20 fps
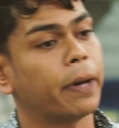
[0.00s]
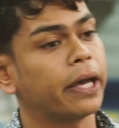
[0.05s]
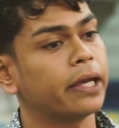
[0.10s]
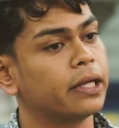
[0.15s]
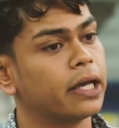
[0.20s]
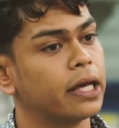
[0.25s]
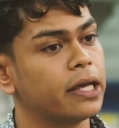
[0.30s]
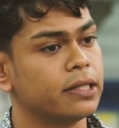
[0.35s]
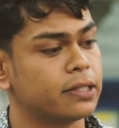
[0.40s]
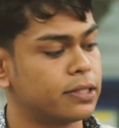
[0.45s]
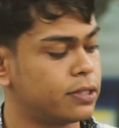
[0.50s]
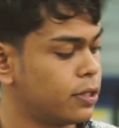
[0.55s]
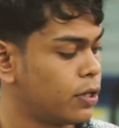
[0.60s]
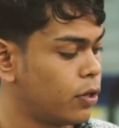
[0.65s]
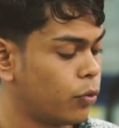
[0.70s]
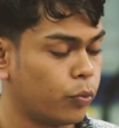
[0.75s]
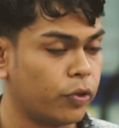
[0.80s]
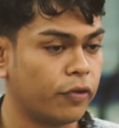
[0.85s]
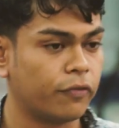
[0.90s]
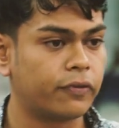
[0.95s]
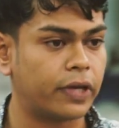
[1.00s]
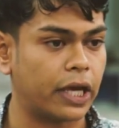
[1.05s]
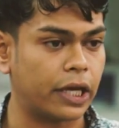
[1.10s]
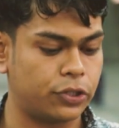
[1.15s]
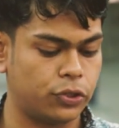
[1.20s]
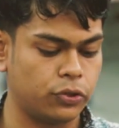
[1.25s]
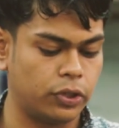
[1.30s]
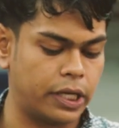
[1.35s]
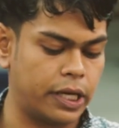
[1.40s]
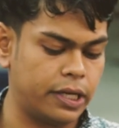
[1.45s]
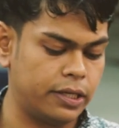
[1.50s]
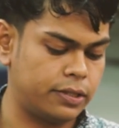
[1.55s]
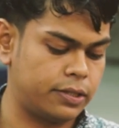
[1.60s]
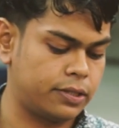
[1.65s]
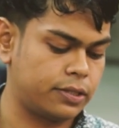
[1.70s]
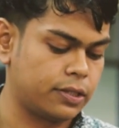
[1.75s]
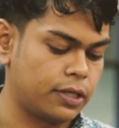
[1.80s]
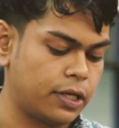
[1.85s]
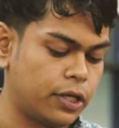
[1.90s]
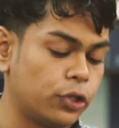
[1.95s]
pine nuts with cashew
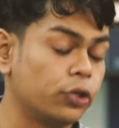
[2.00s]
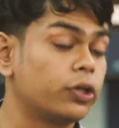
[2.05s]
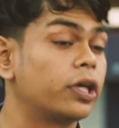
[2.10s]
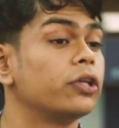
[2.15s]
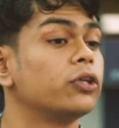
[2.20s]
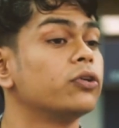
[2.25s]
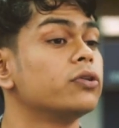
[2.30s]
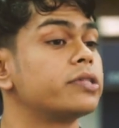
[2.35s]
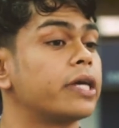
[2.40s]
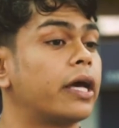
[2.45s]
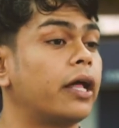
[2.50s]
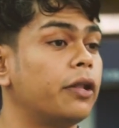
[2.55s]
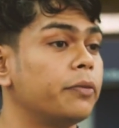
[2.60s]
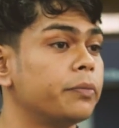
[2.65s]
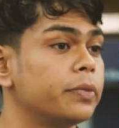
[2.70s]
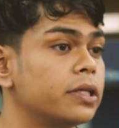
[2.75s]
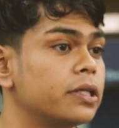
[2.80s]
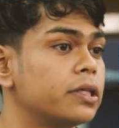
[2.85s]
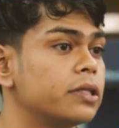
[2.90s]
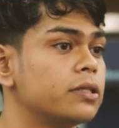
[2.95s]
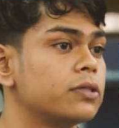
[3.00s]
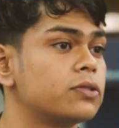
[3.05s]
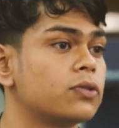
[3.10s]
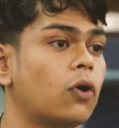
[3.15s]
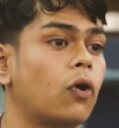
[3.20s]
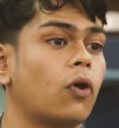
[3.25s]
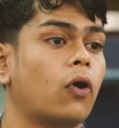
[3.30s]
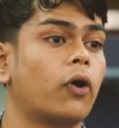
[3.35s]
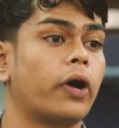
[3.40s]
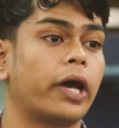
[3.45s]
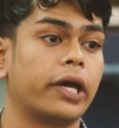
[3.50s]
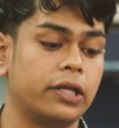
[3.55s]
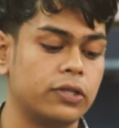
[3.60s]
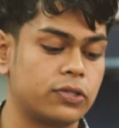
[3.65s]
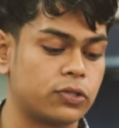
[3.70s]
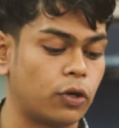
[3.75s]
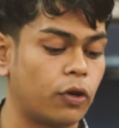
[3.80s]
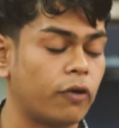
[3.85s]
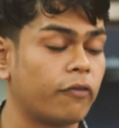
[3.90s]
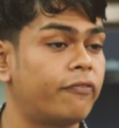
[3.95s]
nuts. You can use almonds or any
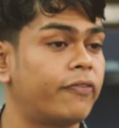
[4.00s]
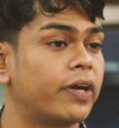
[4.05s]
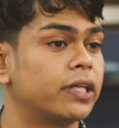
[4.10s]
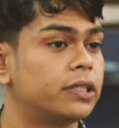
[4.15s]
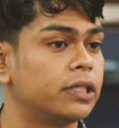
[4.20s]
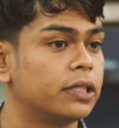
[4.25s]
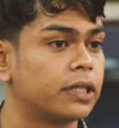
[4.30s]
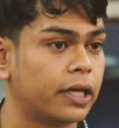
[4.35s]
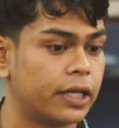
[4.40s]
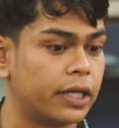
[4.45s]
sort of fatty